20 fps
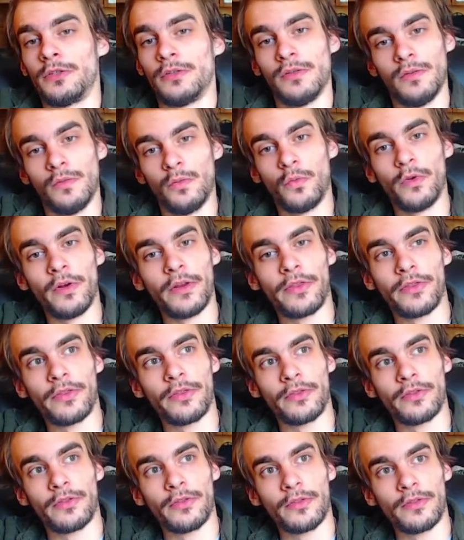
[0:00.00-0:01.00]

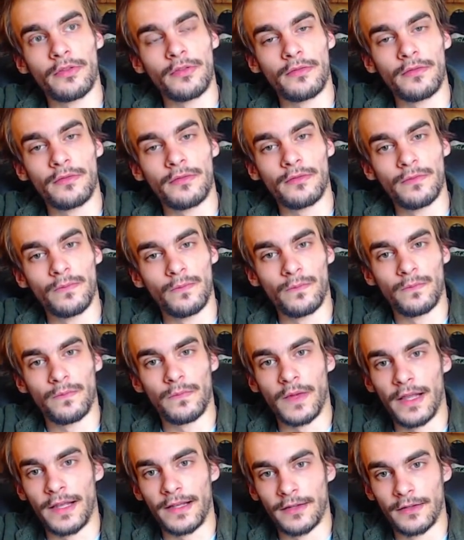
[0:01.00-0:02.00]
with
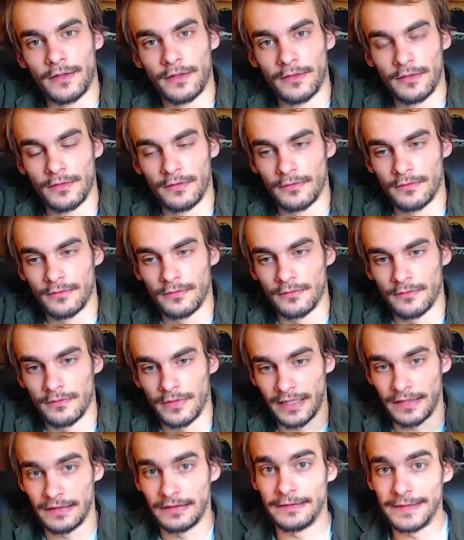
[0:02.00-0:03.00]
like
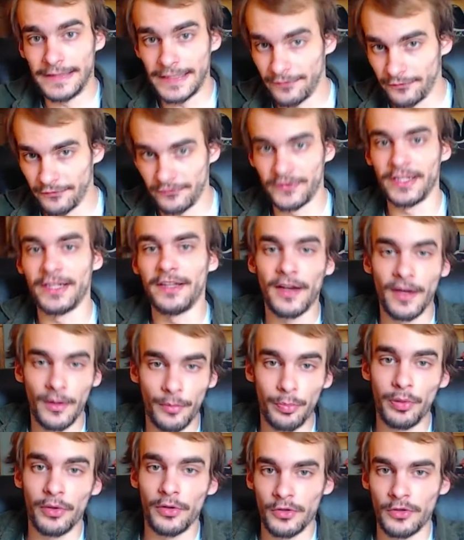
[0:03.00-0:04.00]
lift it up,
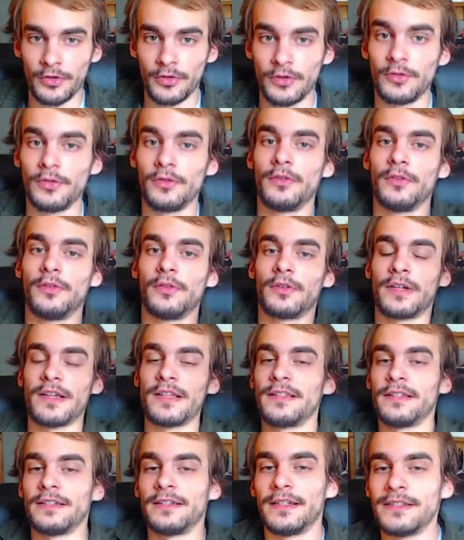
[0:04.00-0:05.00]
because
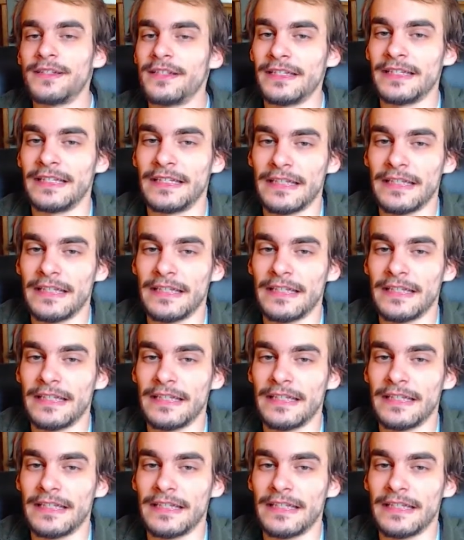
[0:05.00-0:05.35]
it doesn't